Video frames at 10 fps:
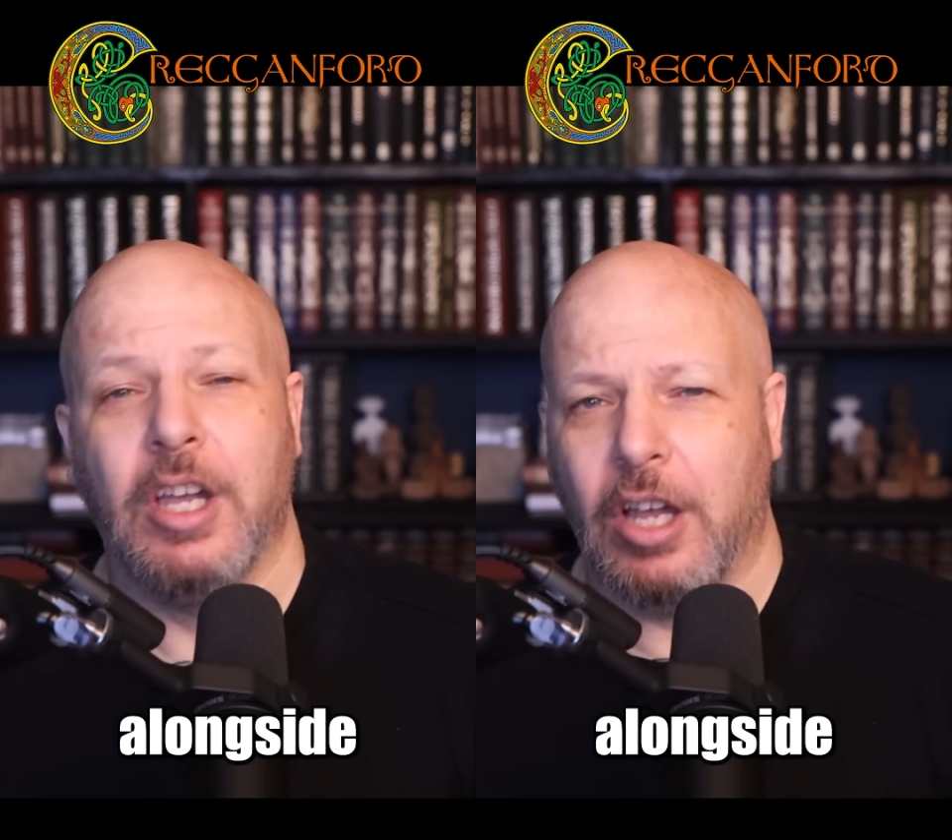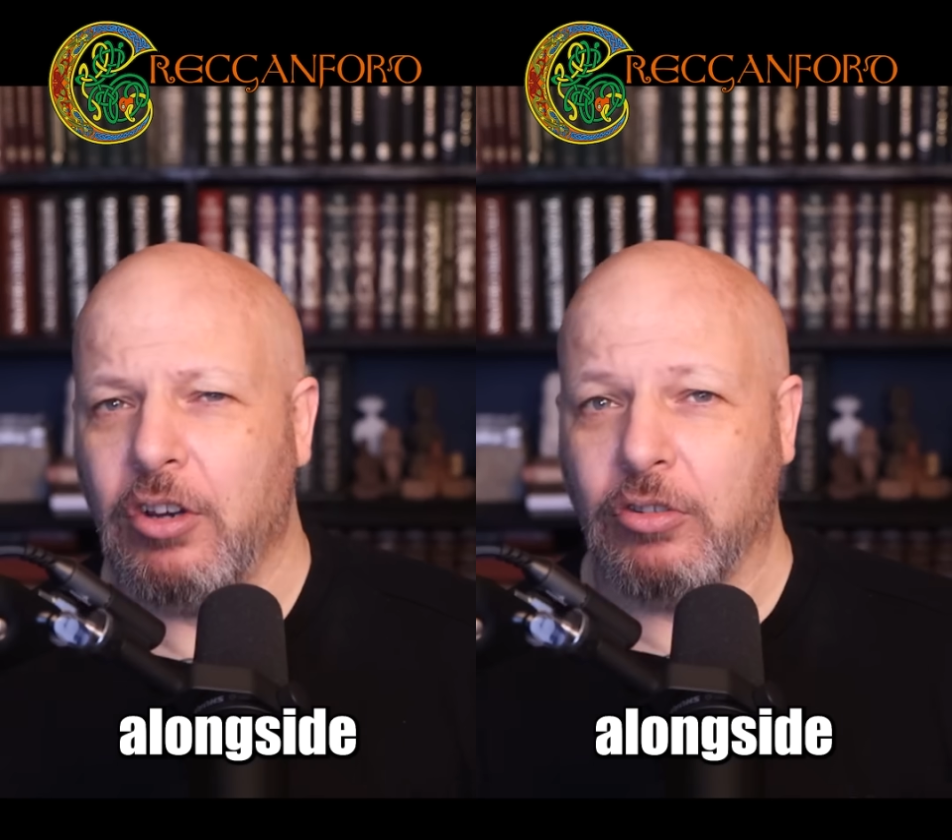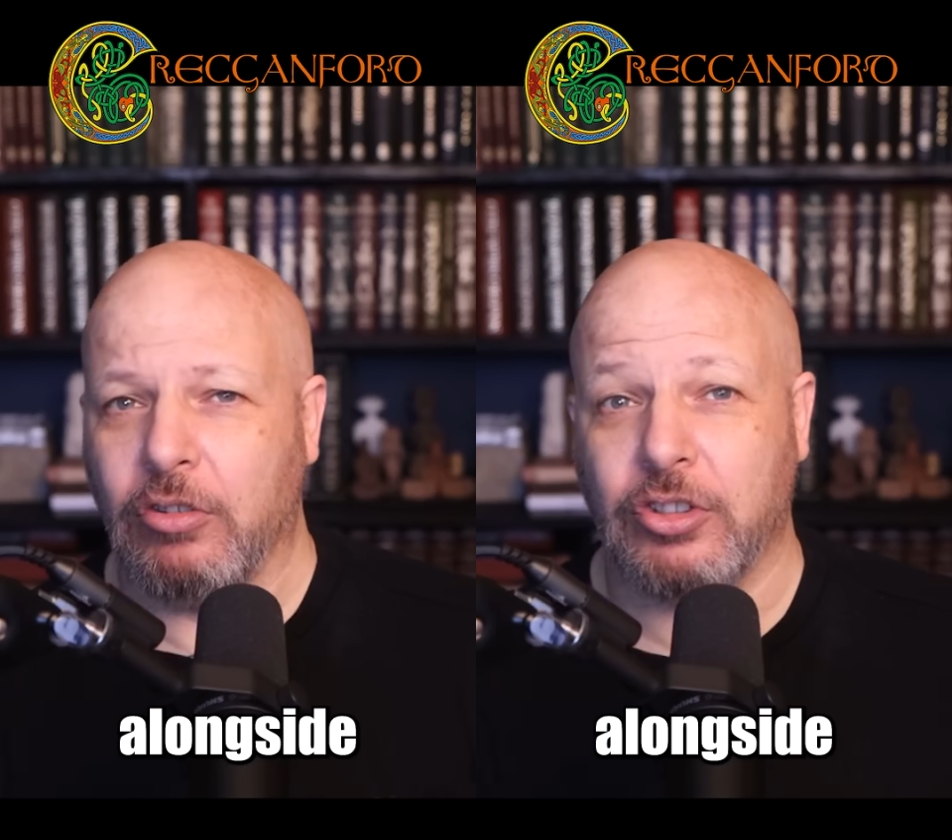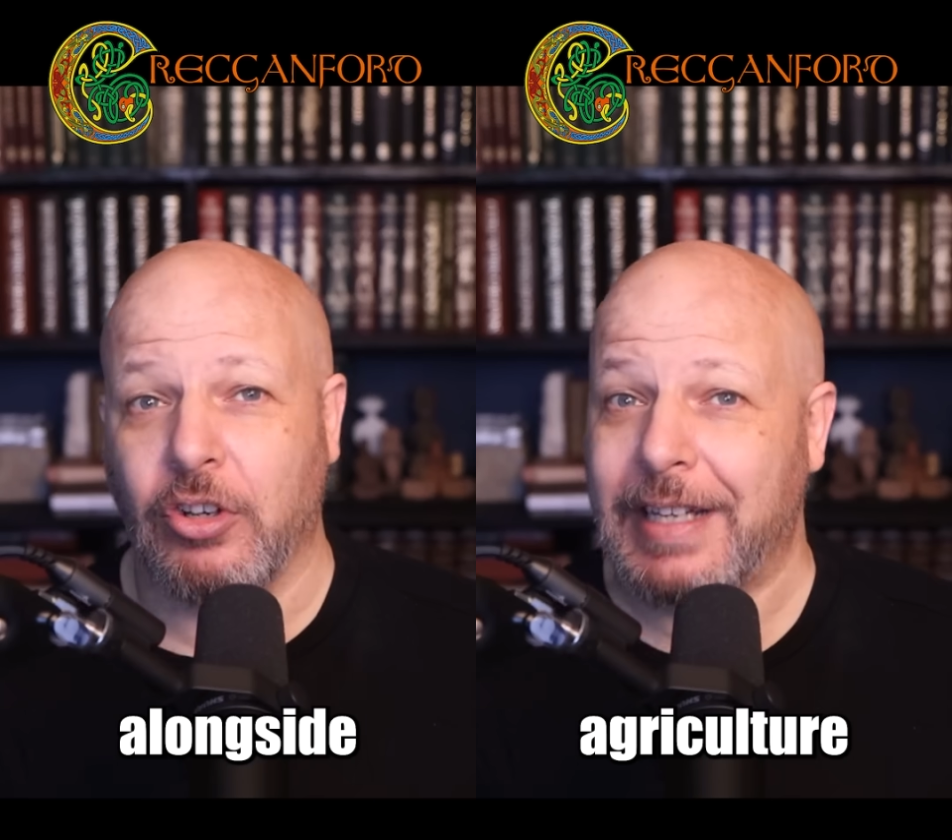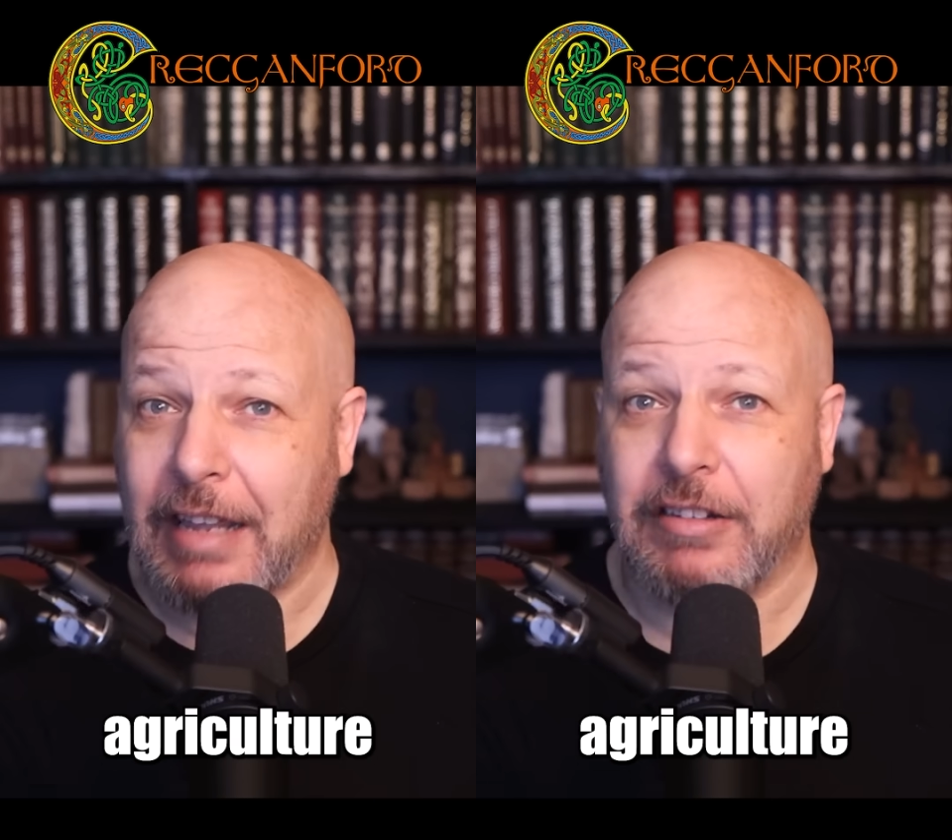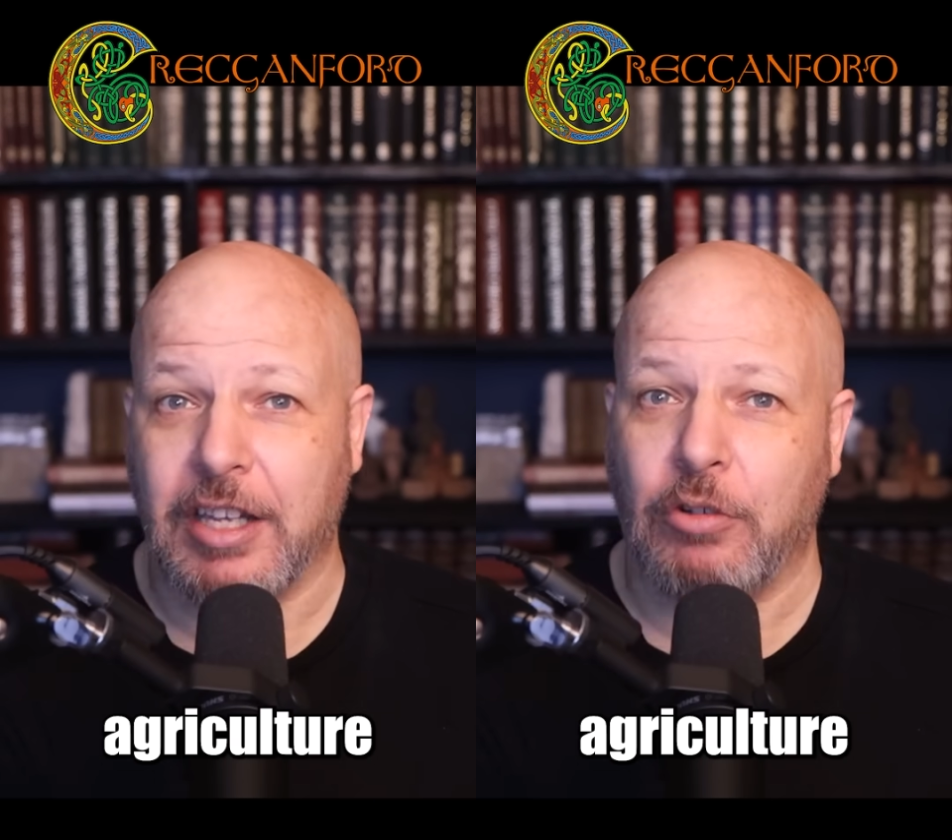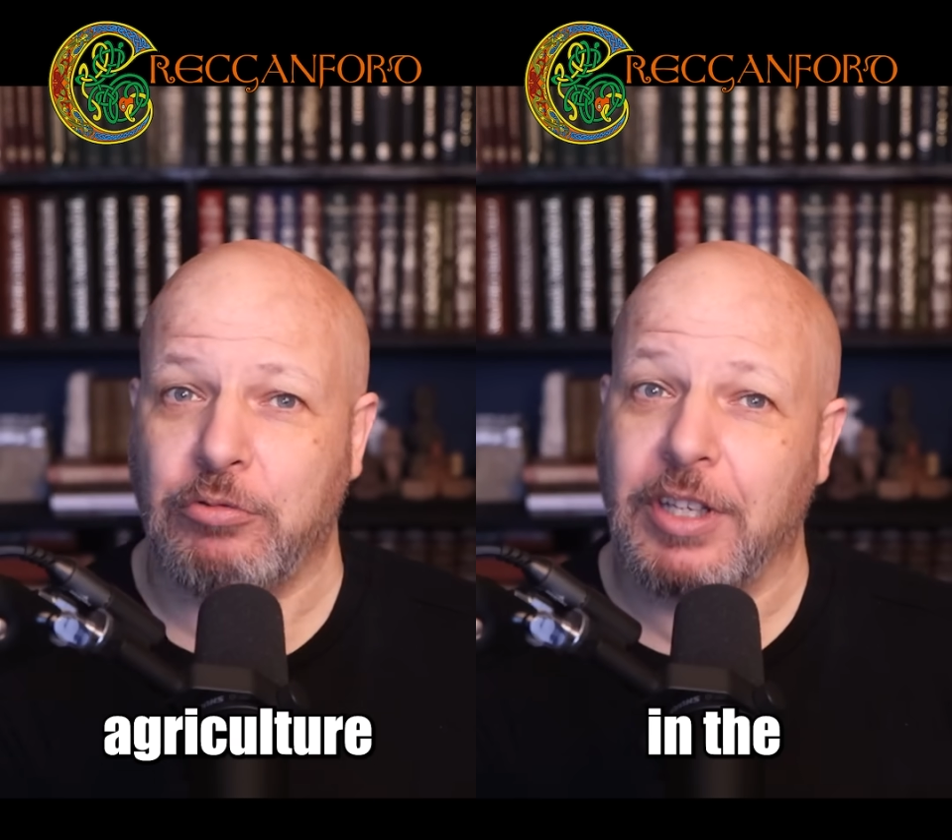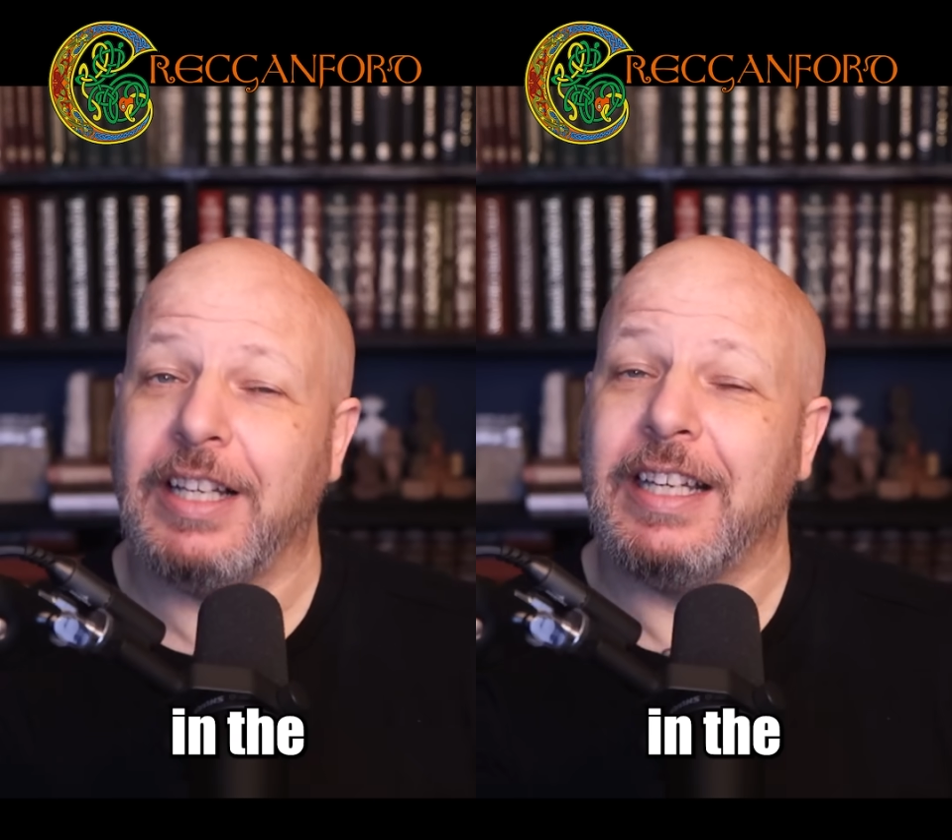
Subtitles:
alongside agriculture